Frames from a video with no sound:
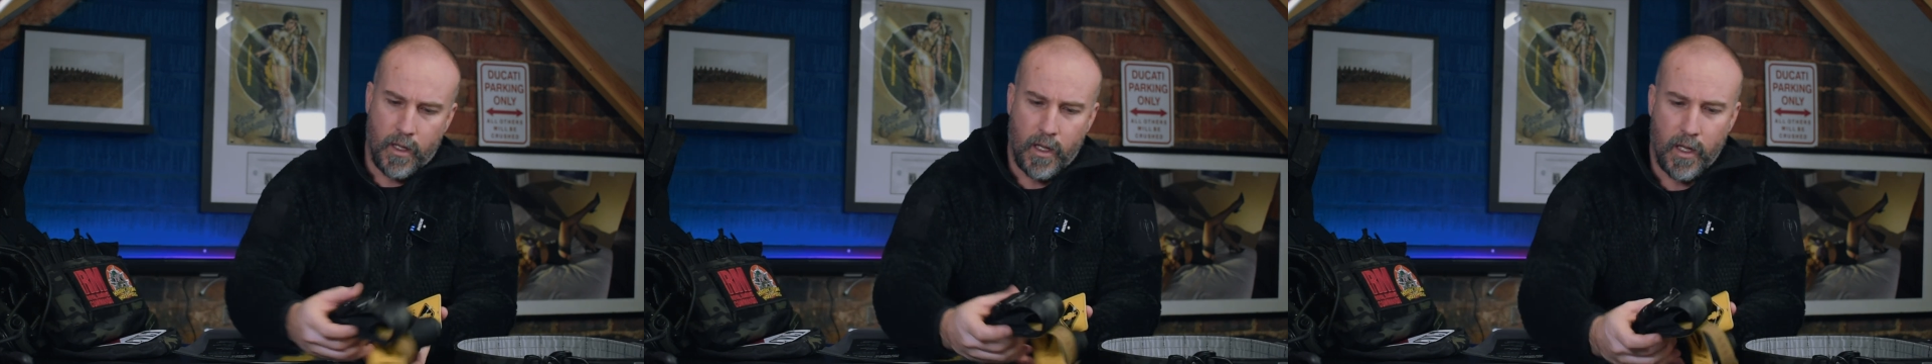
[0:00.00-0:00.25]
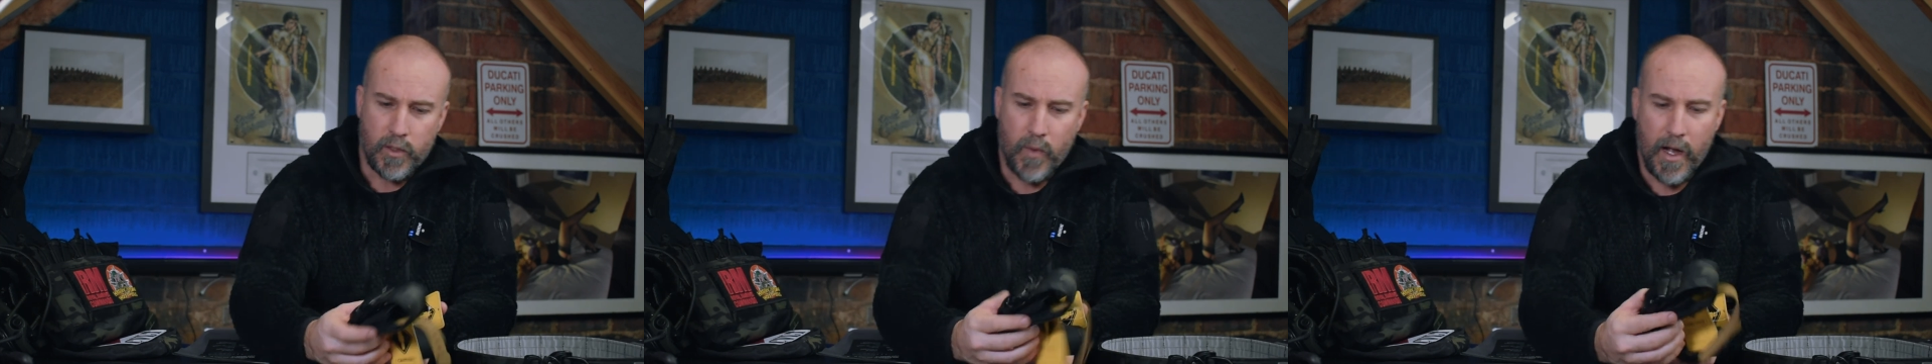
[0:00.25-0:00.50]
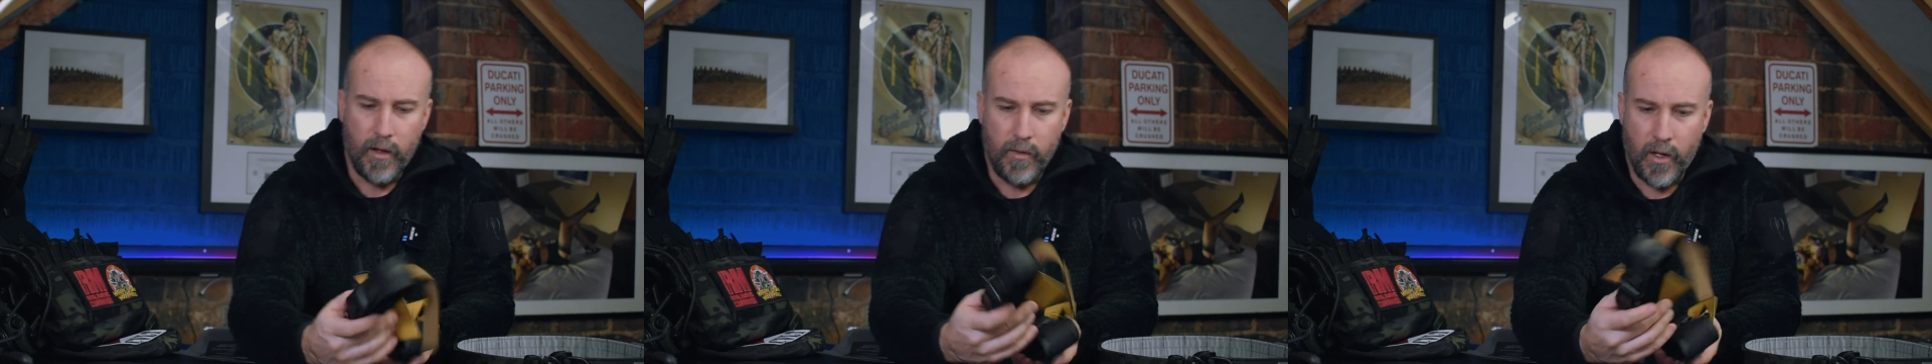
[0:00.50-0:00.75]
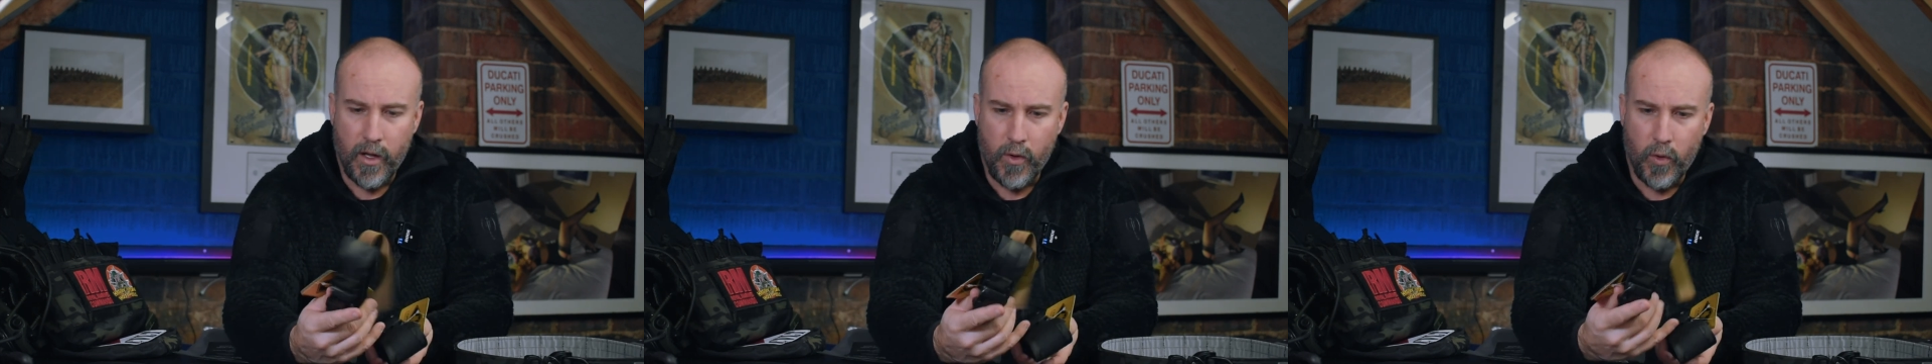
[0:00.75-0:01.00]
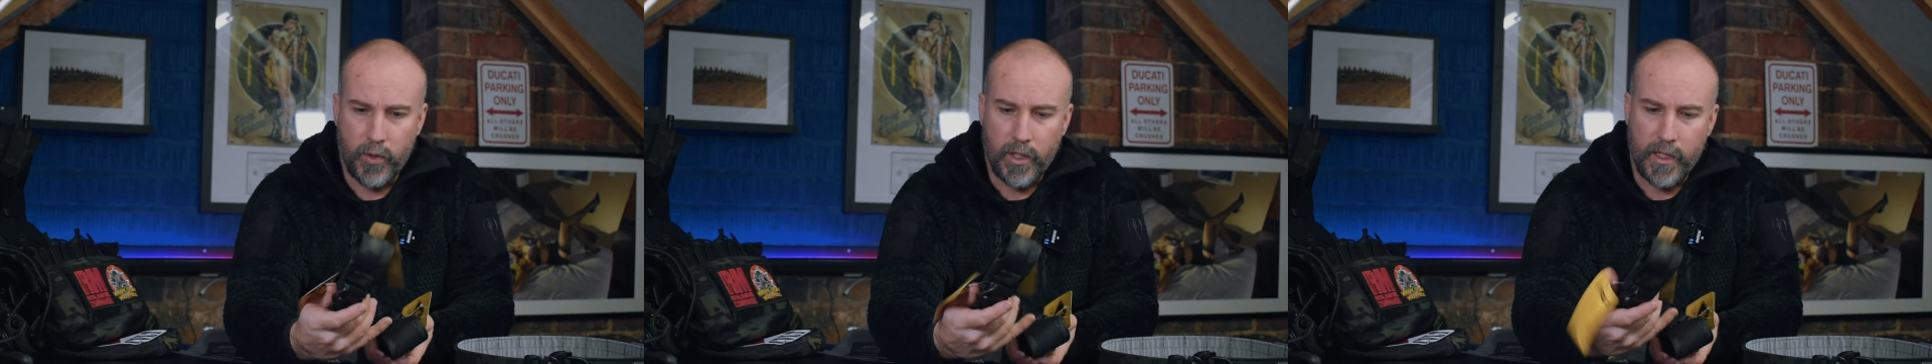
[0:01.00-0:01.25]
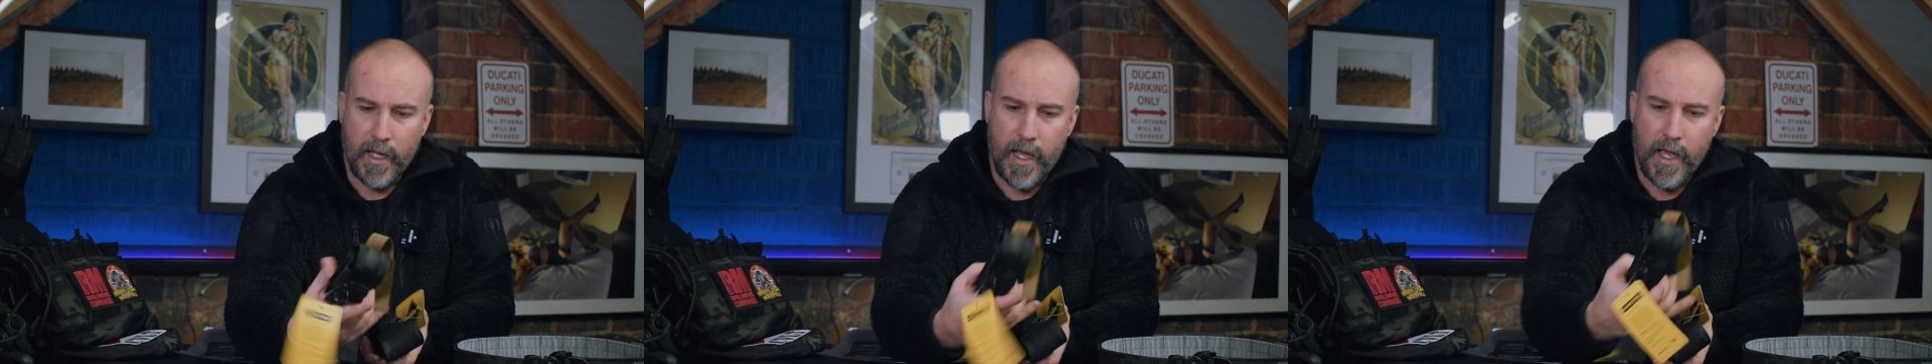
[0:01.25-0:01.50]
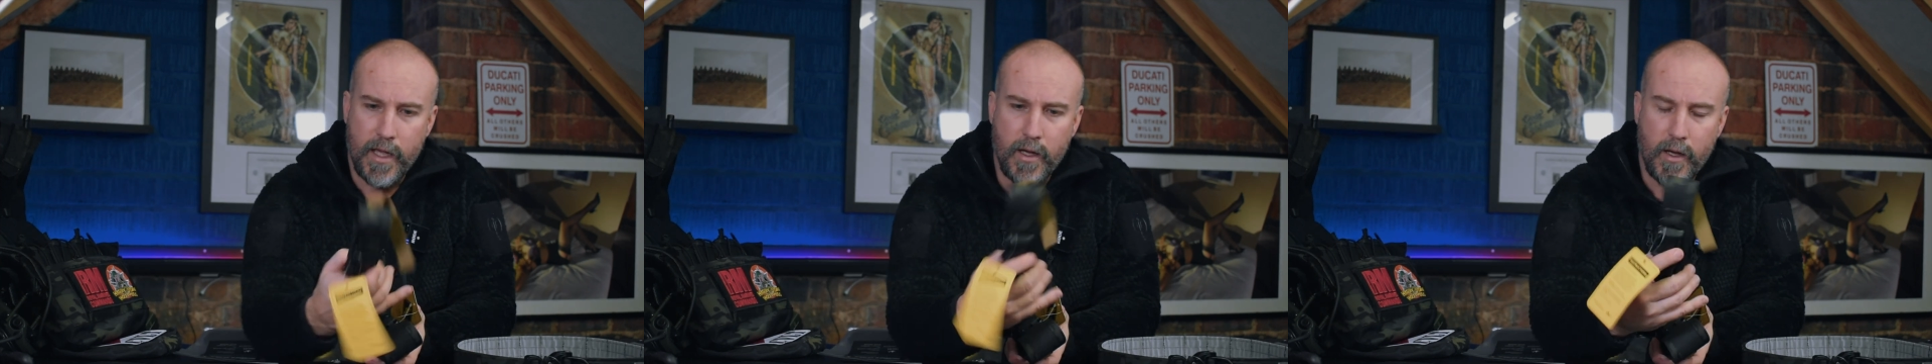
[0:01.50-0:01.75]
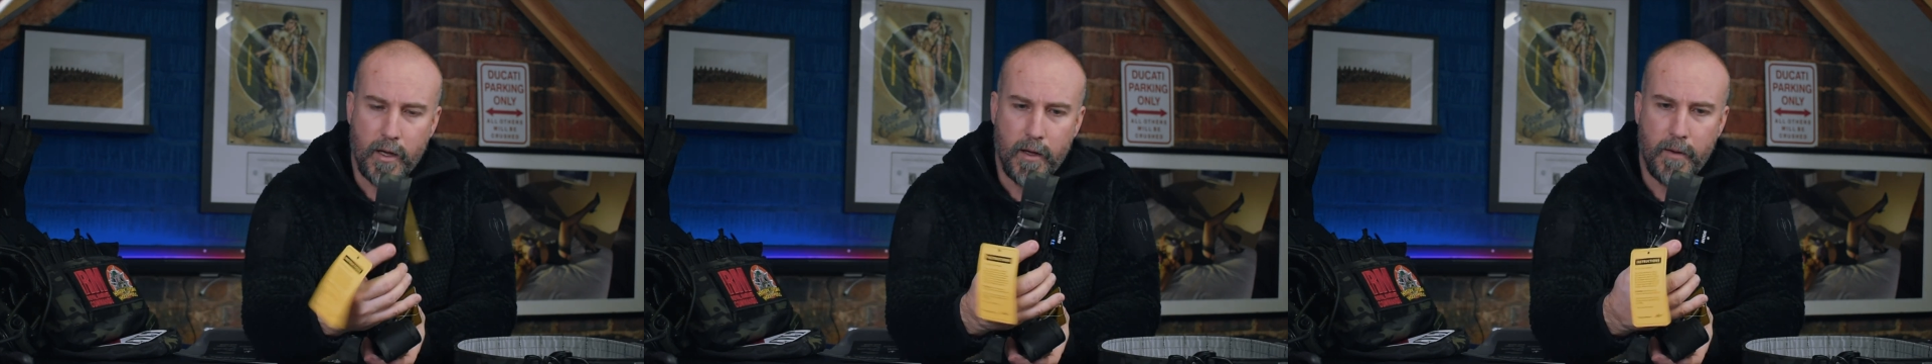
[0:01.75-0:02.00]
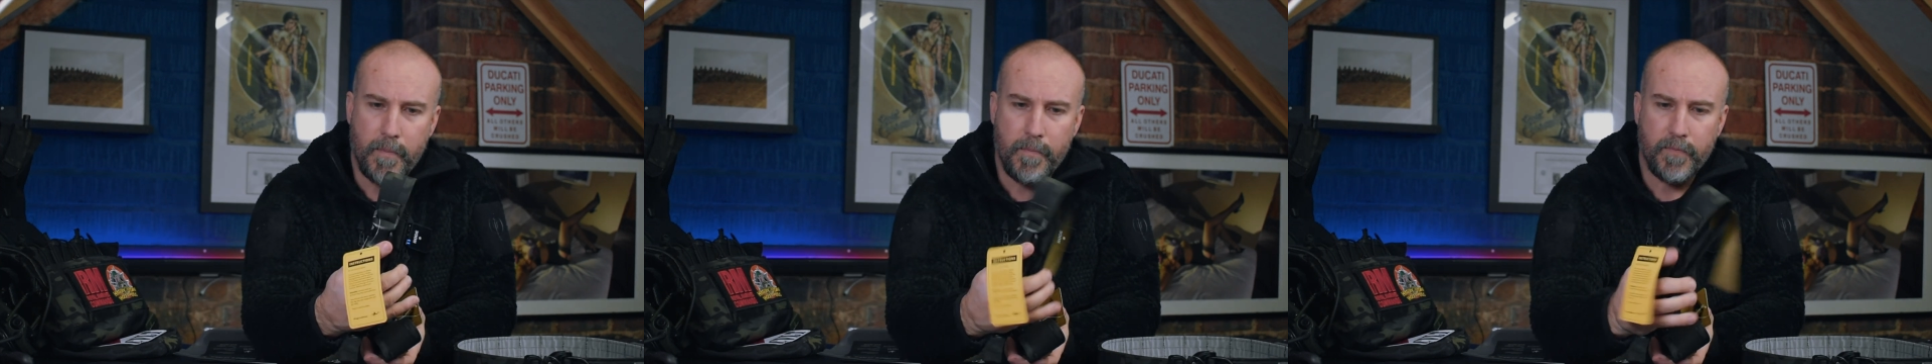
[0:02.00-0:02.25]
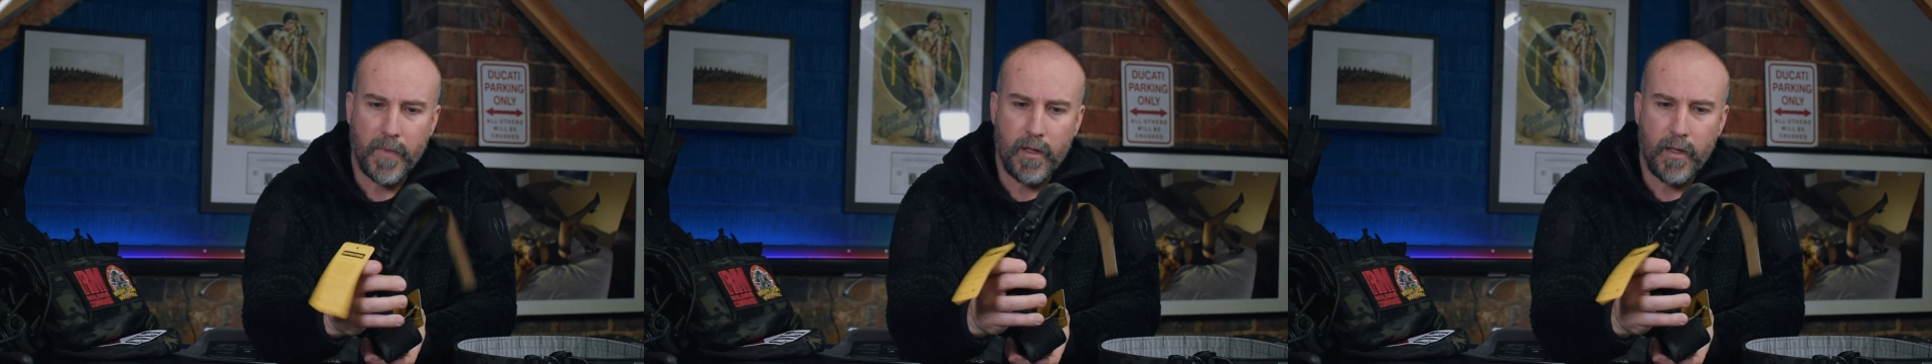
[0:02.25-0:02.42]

As well, I ordered a